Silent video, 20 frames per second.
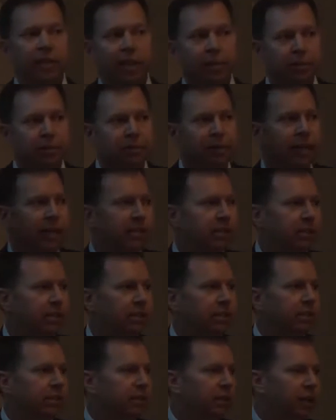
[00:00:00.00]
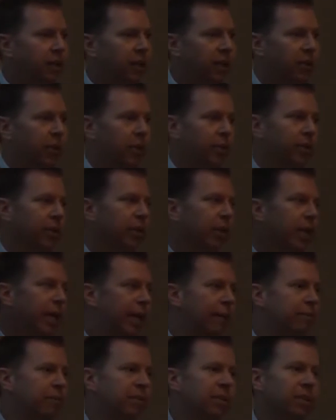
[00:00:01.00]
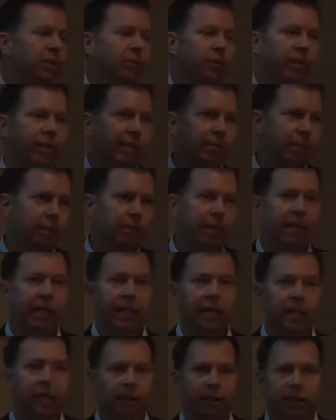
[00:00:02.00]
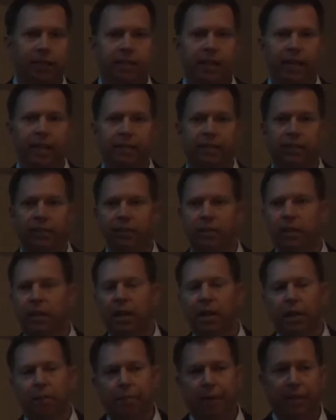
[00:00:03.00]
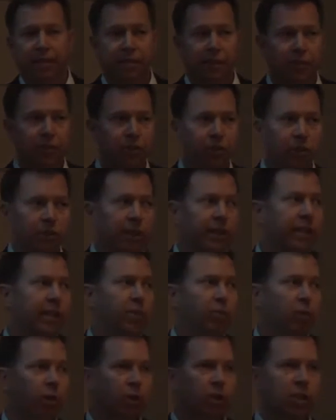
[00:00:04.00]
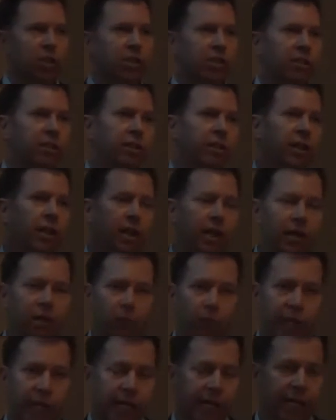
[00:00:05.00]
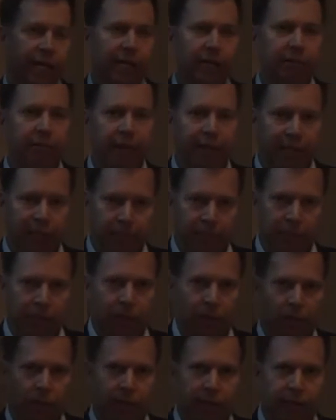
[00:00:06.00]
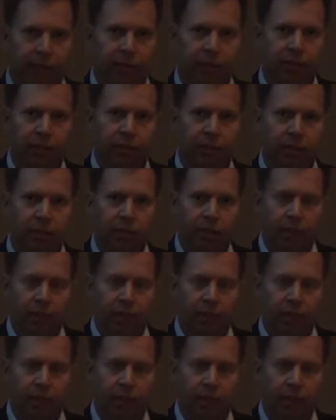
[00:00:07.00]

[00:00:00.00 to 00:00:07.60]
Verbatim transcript: other types of cases. Are there other claims that we could be making on these cases based on certain keywords uh, that we can identify in the medical records?